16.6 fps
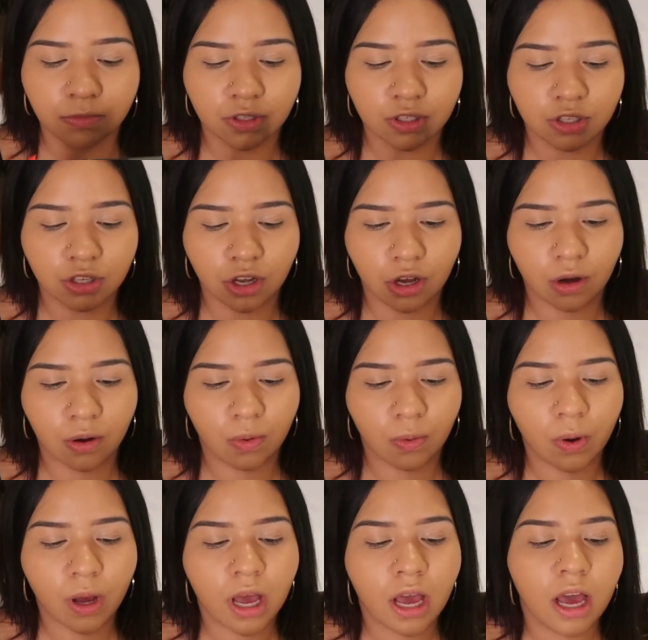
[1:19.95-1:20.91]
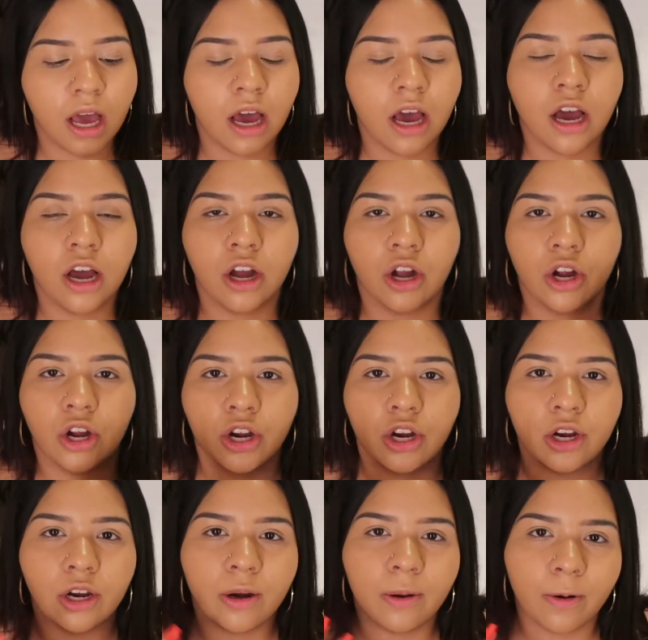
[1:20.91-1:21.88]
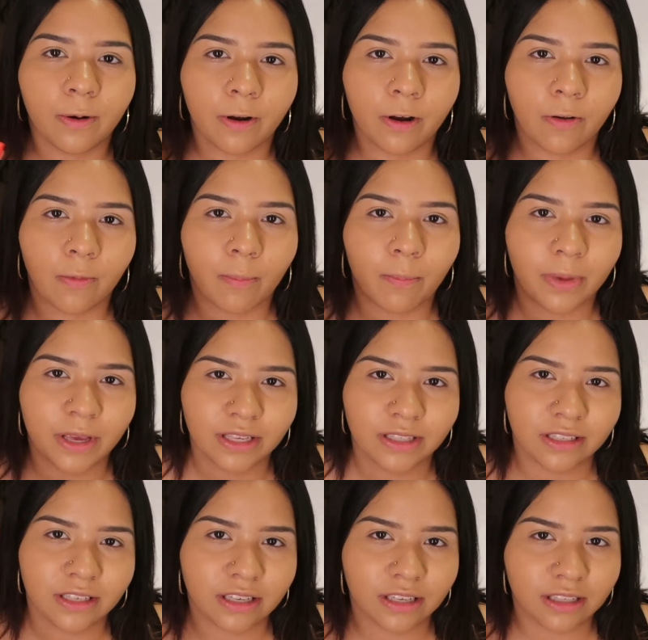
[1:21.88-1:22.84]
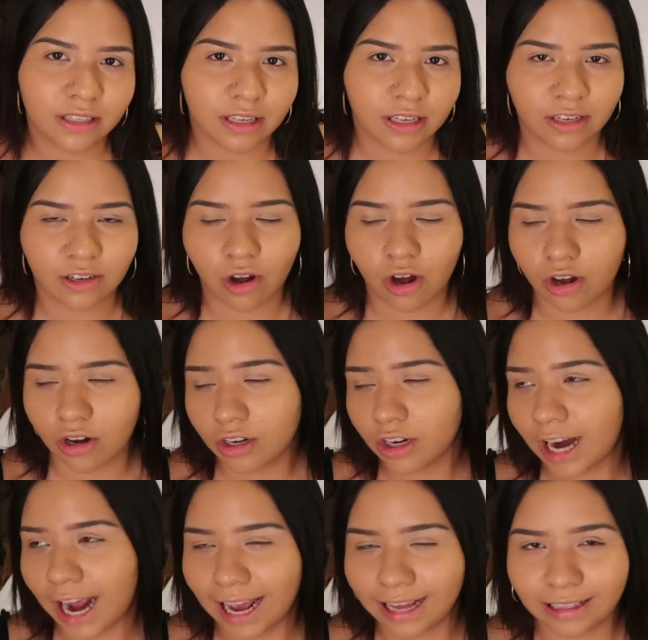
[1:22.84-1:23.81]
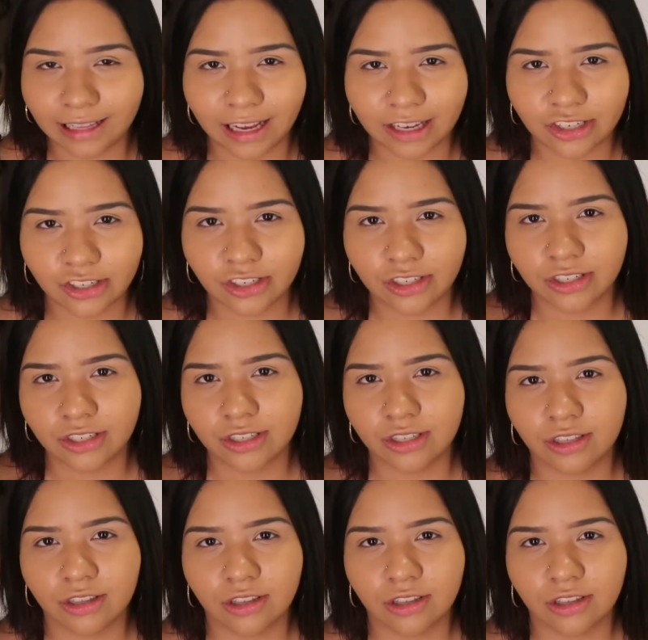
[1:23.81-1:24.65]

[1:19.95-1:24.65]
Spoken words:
So her business and her eyelashes,